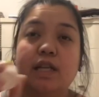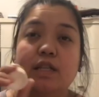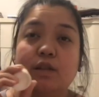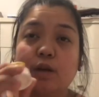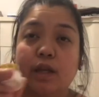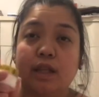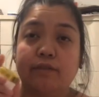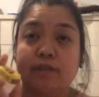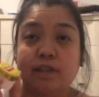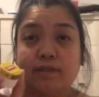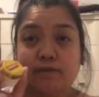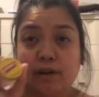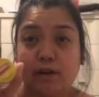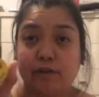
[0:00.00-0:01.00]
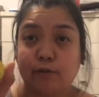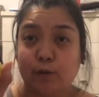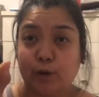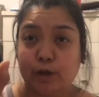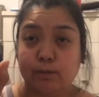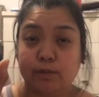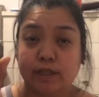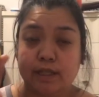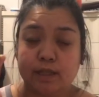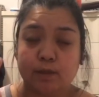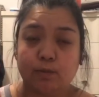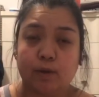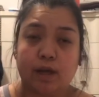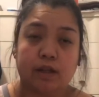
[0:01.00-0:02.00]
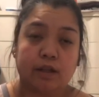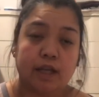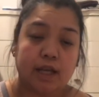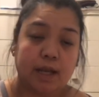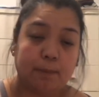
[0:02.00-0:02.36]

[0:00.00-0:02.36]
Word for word: so I love this very affordable as well